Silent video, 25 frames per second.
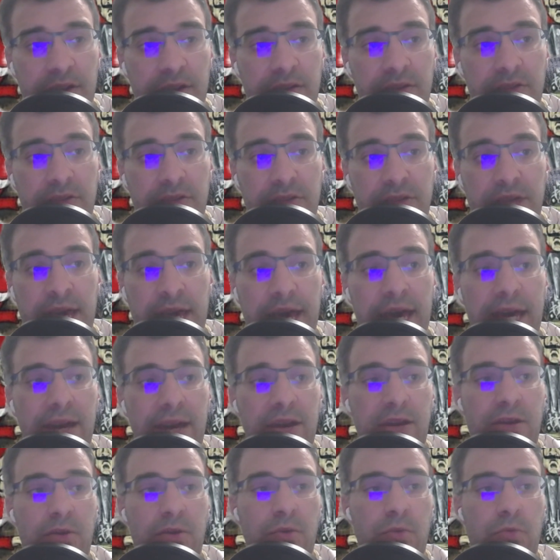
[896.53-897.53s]
that
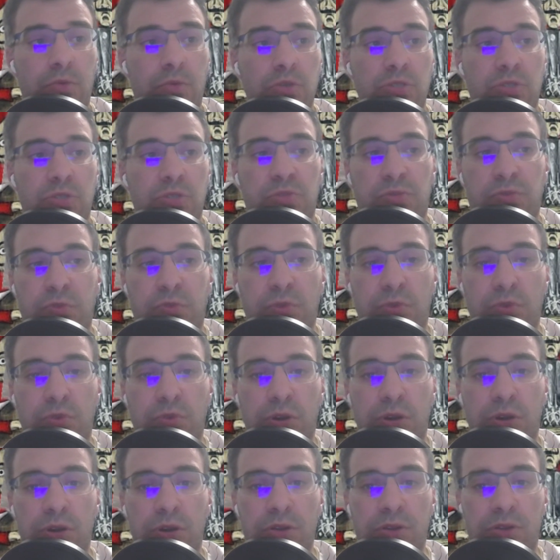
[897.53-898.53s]
was
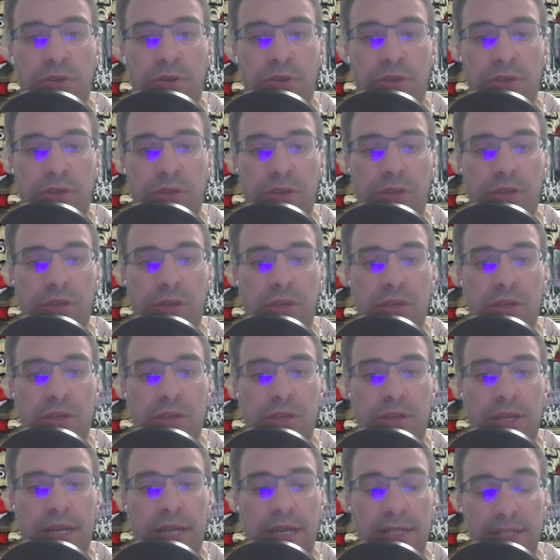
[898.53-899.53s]
for the
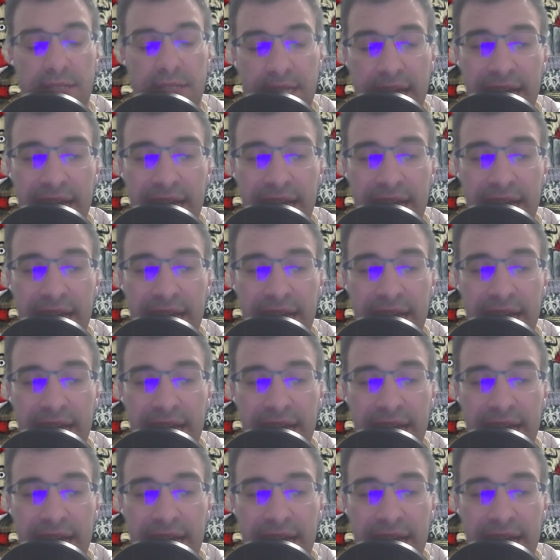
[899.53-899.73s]
Karaiskakis